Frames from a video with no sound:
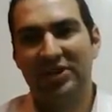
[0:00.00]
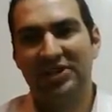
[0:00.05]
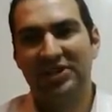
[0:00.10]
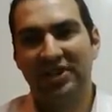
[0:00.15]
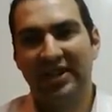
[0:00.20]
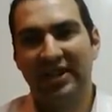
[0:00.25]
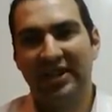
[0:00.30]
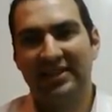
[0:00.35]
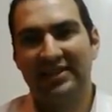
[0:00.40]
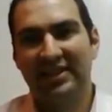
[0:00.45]

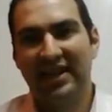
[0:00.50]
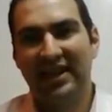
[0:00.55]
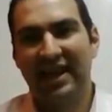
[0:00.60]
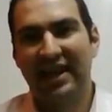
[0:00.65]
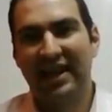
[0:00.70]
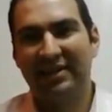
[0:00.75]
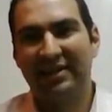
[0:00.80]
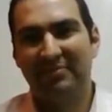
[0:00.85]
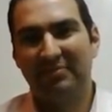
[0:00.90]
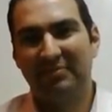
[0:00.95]
once you get
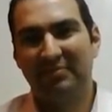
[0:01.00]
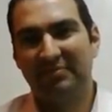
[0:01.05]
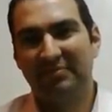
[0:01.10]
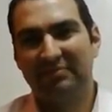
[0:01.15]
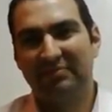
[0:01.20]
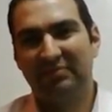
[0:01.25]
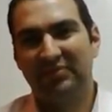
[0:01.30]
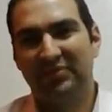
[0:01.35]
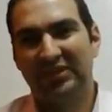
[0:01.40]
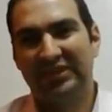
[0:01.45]
to that,
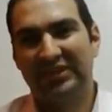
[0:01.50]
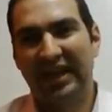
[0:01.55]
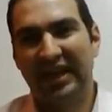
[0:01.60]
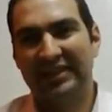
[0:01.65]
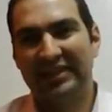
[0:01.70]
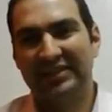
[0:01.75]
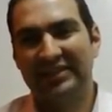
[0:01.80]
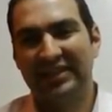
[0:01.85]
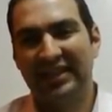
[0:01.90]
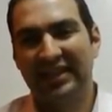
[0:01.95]

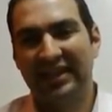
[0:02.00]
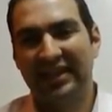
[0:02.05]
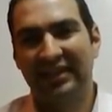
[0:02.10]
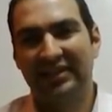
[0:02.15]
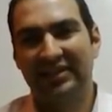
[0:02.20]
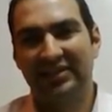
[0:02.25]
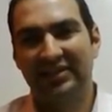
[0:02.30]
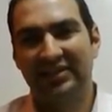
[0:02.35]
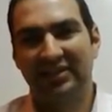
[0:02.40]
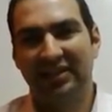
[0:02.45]
I'd
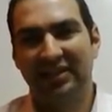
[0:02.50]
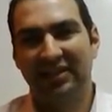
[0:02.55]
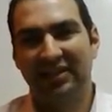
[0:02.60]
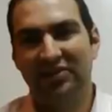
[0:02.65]
say,